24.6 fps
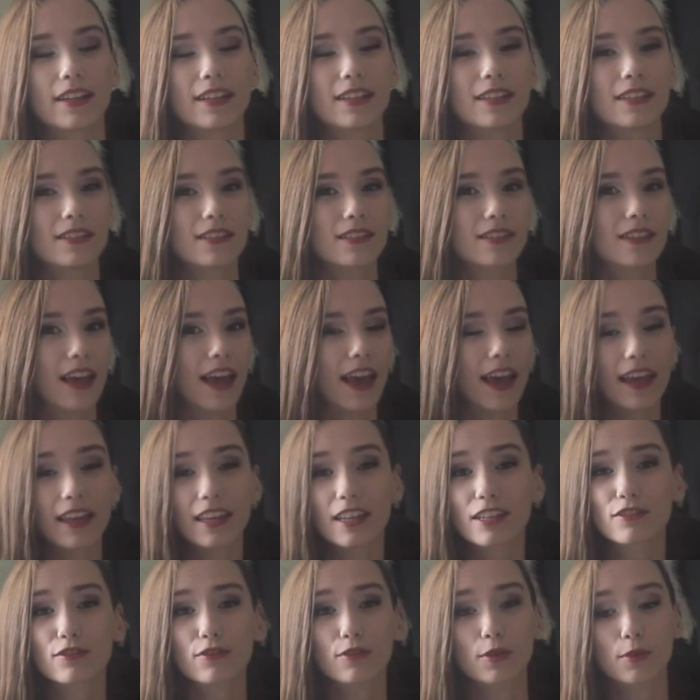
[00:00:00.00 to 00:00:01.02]
is
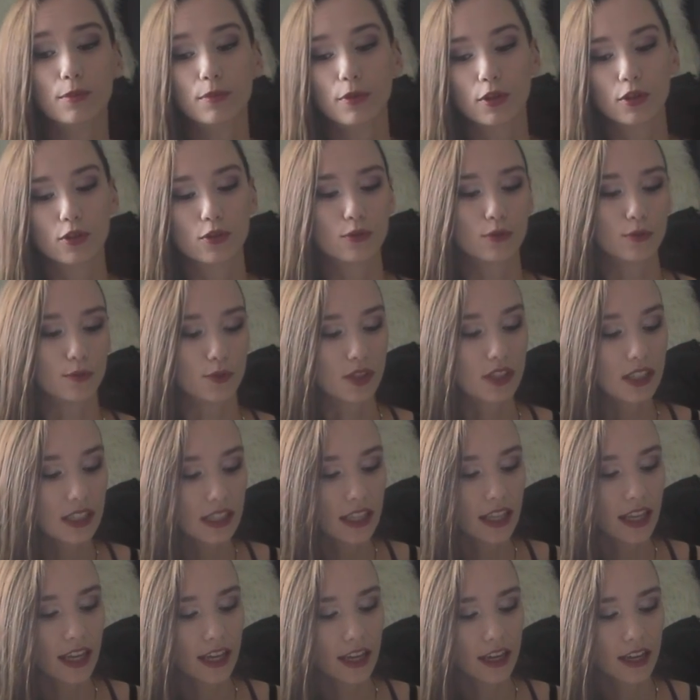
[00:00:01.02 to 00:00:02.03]
hanging from the bird's room
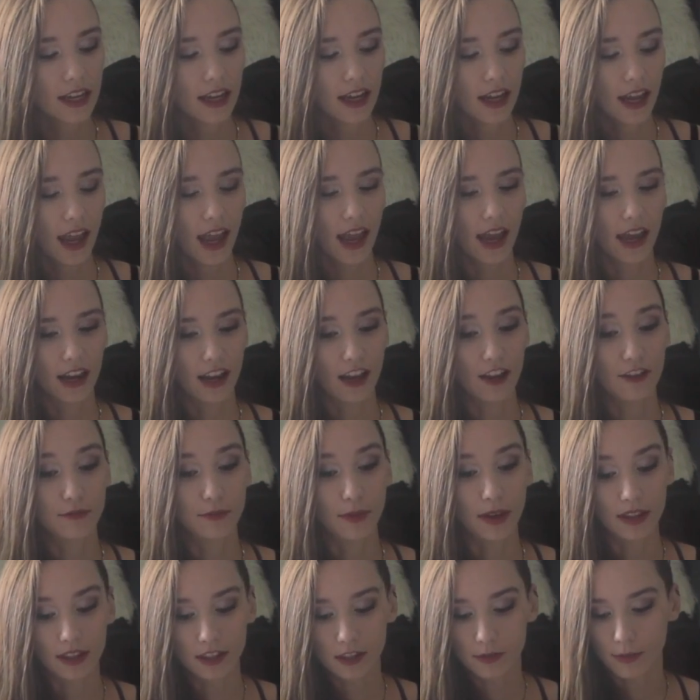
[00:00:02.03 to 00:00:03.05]
ceiling and have
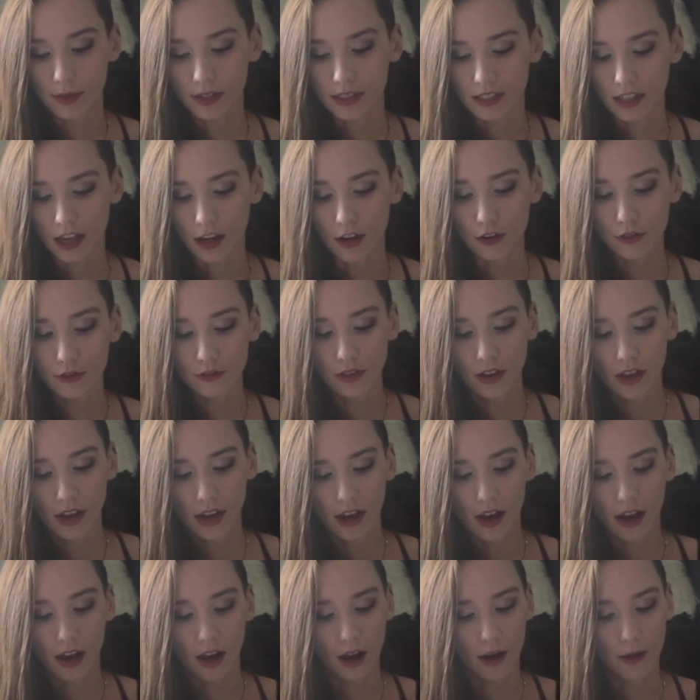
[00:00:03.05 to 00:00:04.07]
made this myself.
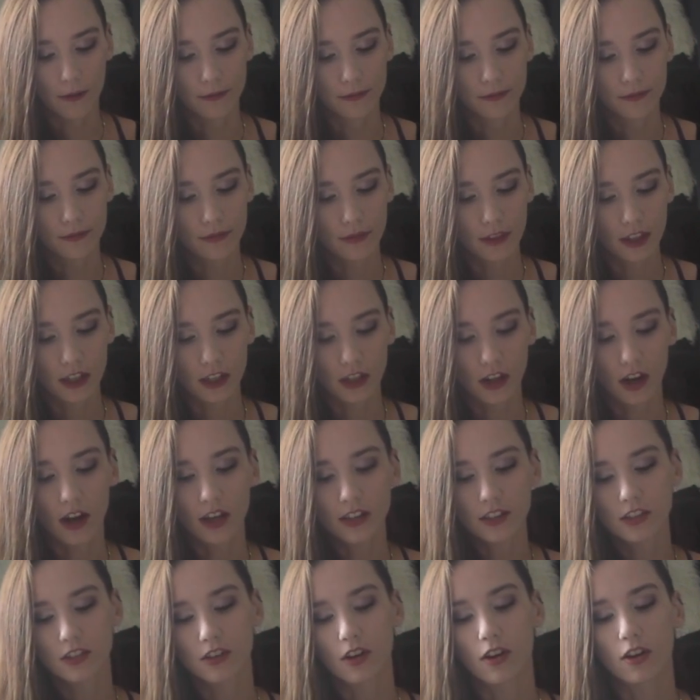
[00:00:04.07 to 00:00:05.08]
The
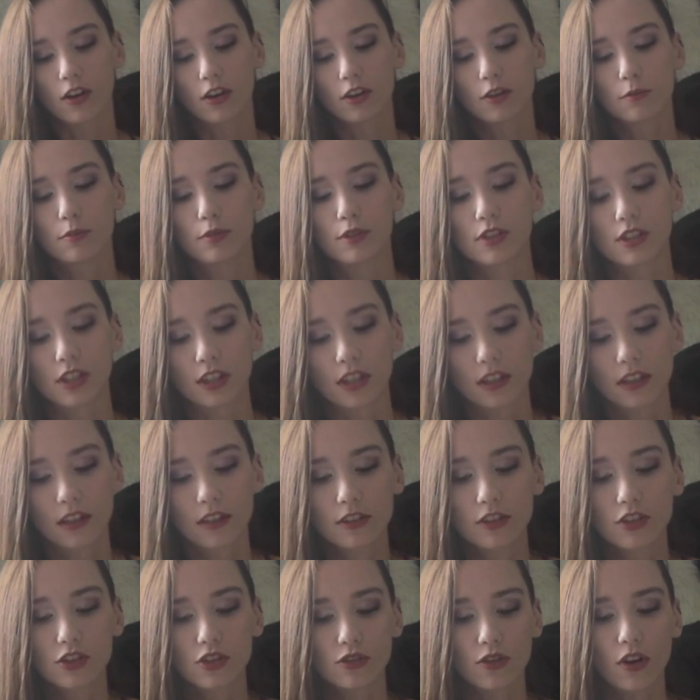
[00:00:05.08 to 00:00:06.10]
knots aren't
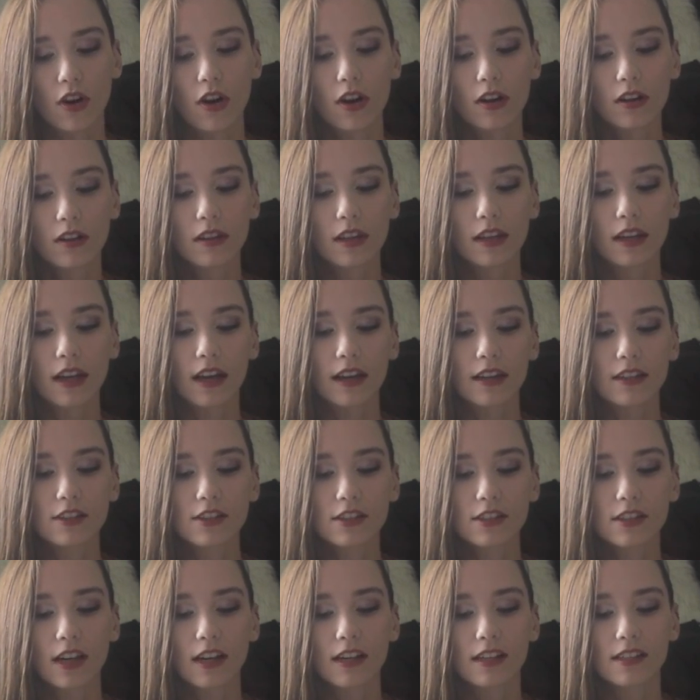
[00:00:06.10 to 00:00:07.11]
particularly strong. Like, I can
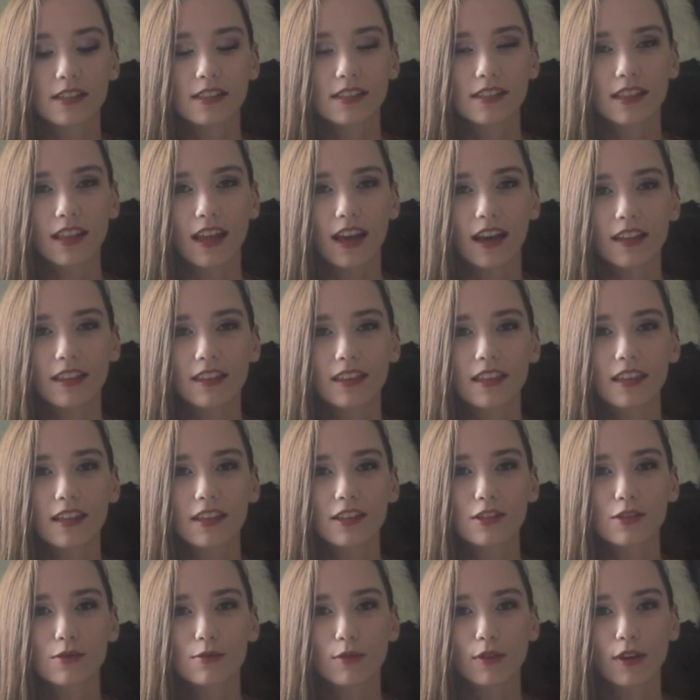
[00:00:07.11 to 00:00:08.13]
just kind of slide
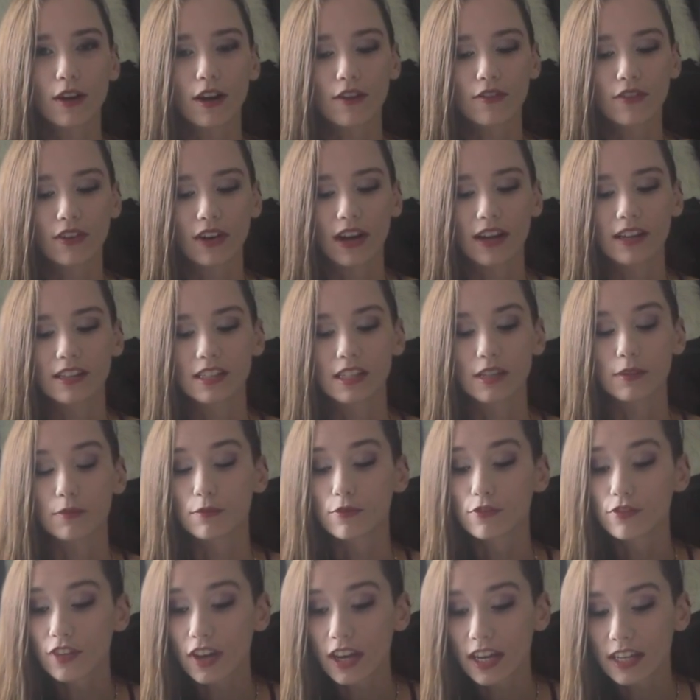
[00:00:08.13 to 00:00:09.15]
these wherever I deem
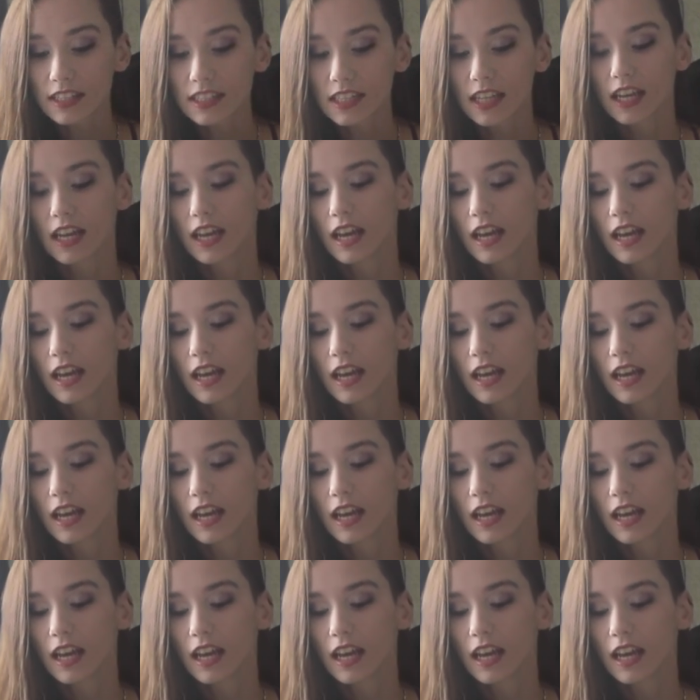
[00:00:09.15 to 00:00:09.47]
fit.